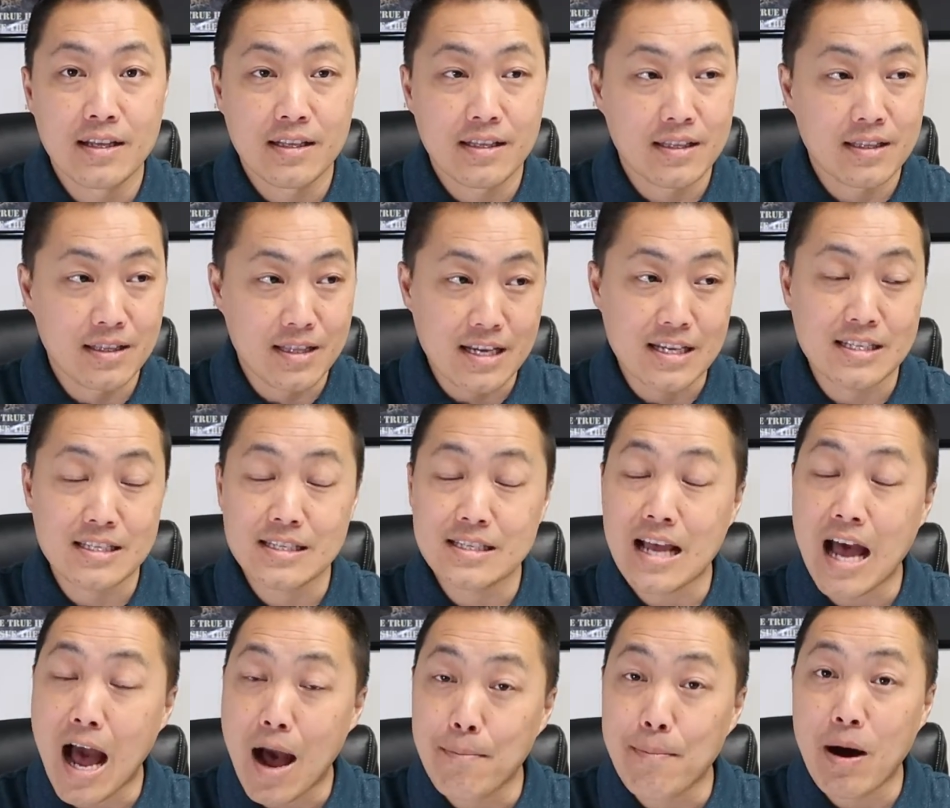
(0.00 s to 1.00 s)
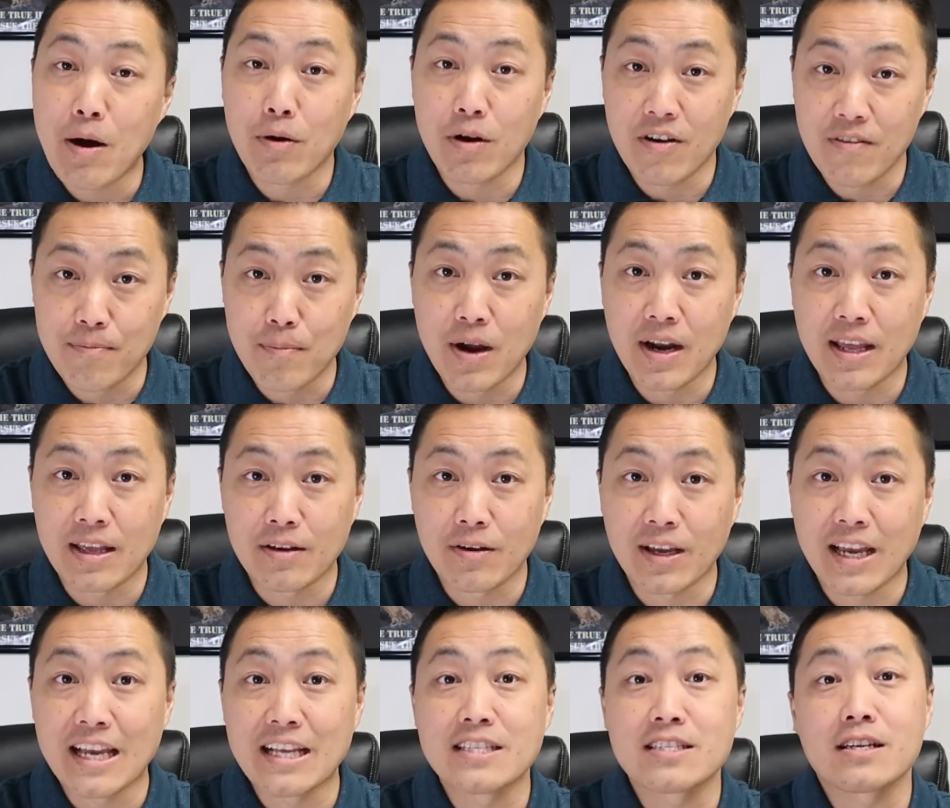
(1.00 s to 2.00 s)
this amount of money.
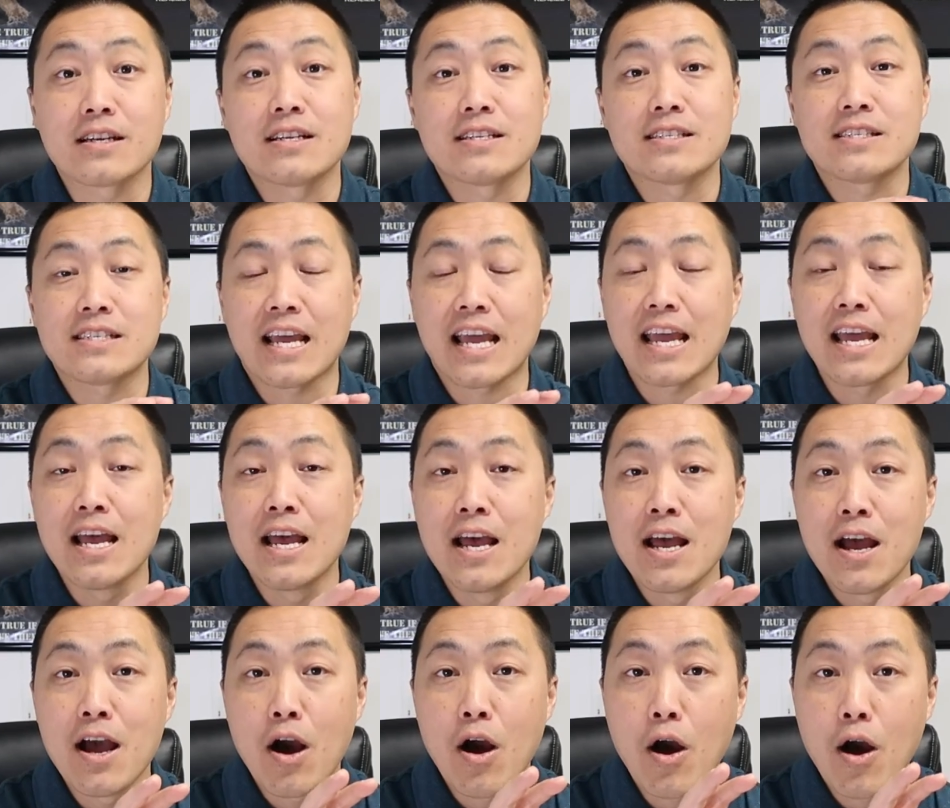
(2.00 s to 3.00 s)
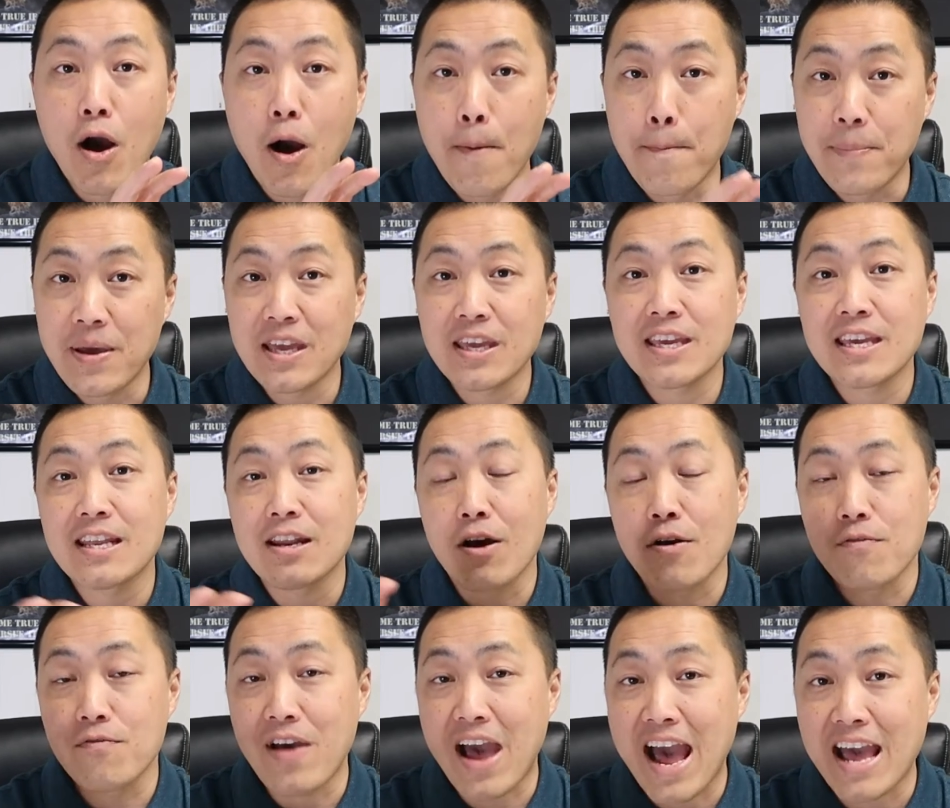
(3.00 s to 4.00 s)
Okay, it's going to say opinion
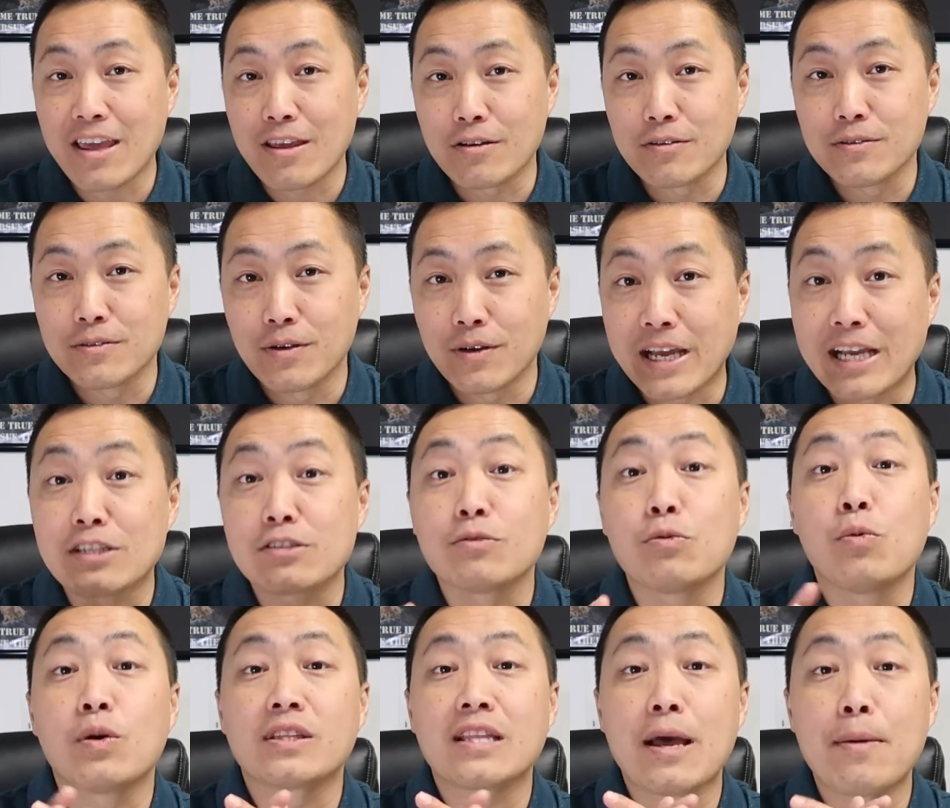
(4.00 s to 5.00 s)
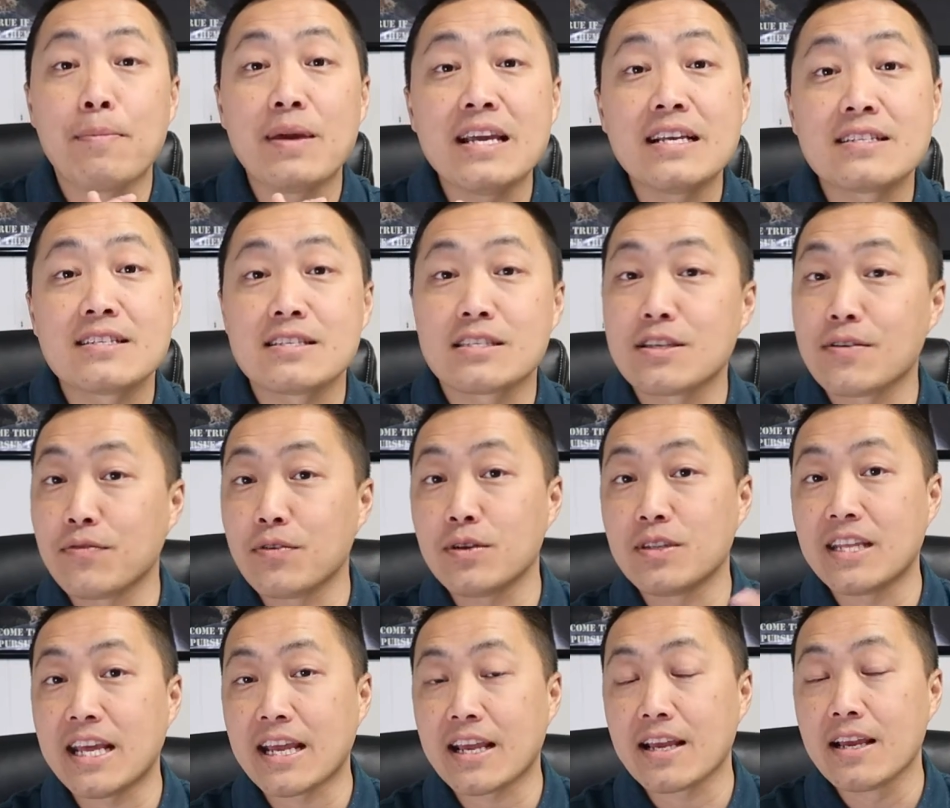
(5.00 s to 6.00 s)
of value. Okay, so what that means is
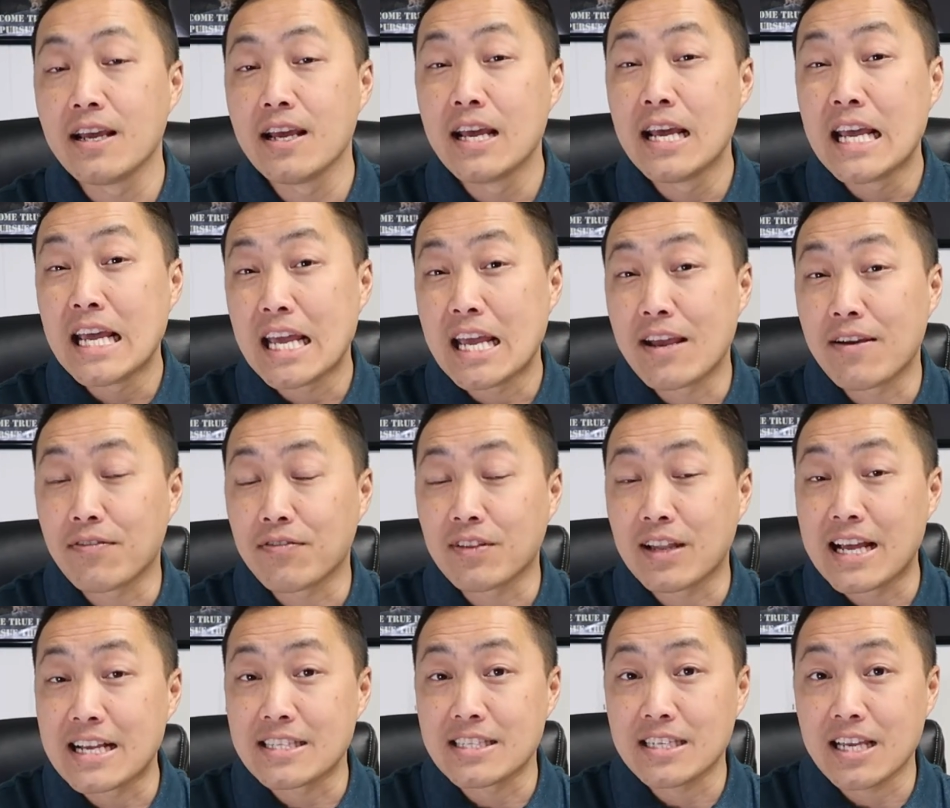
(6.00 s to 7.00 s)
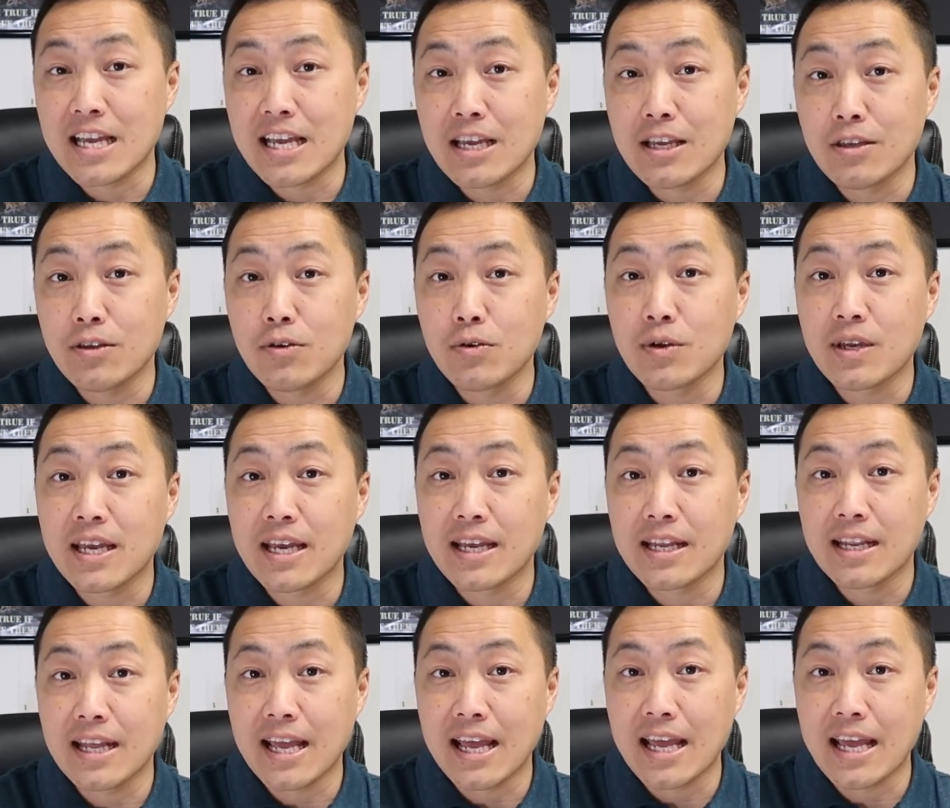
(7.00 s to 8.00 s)
if let's say you
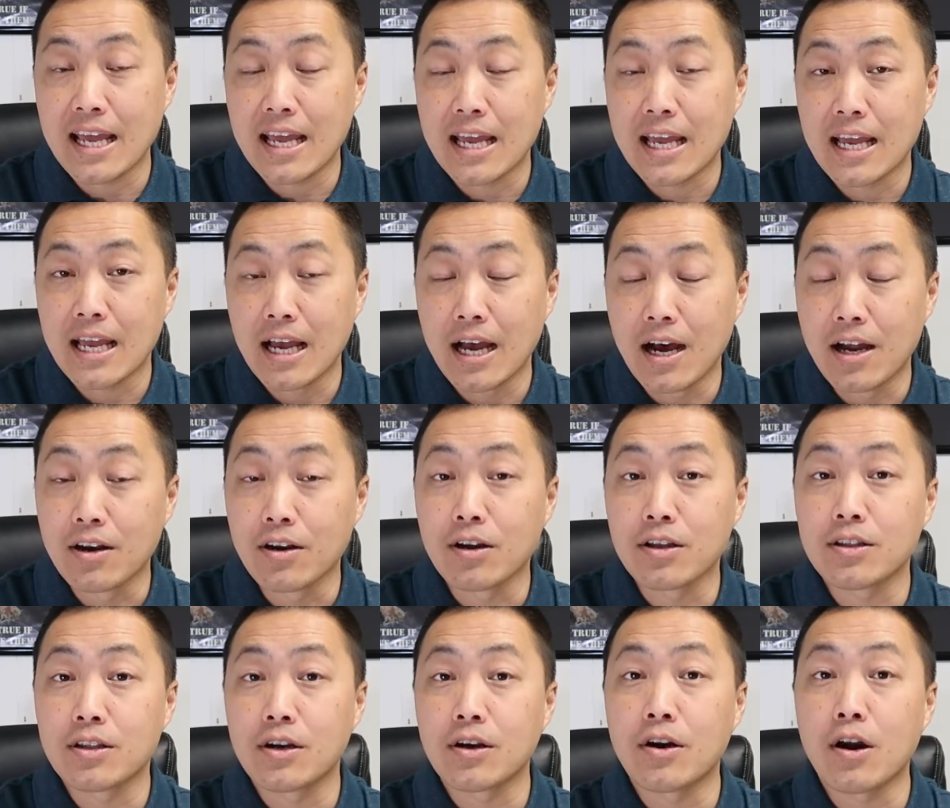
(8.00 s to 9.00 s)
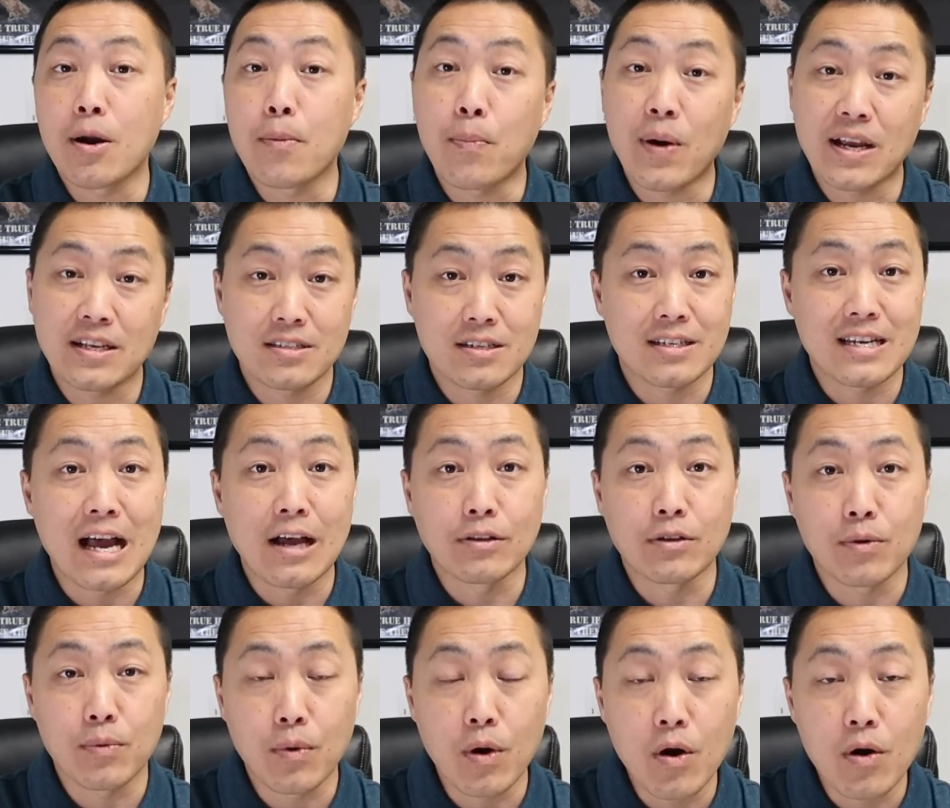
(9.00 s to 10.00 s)
get another appraiser down
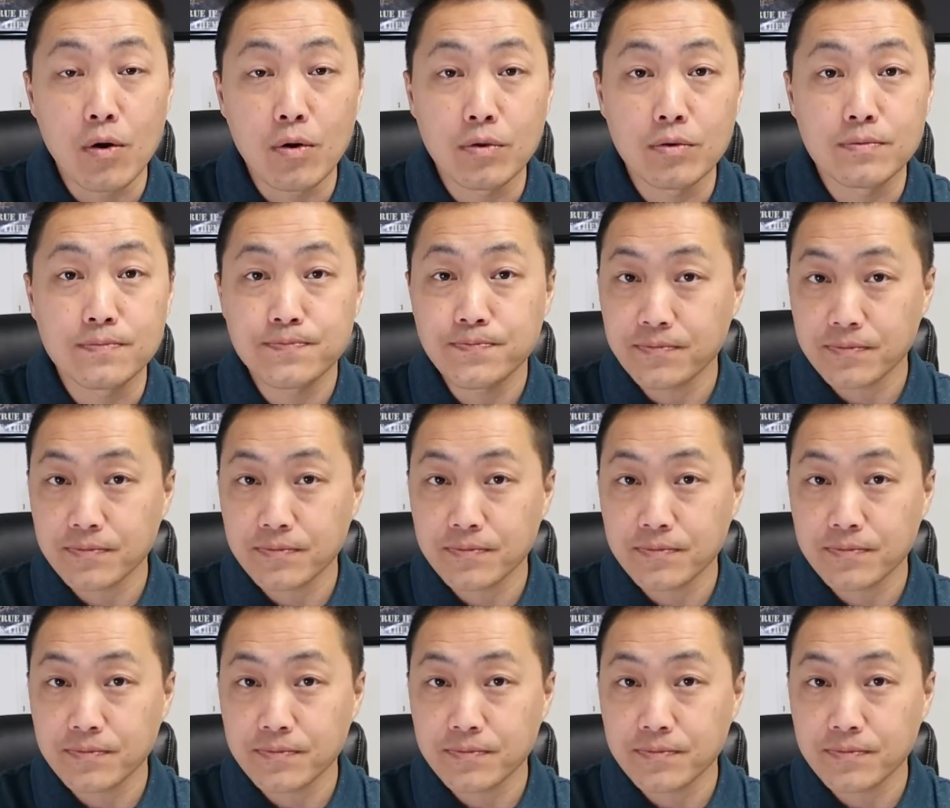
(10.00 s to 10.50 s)
the road,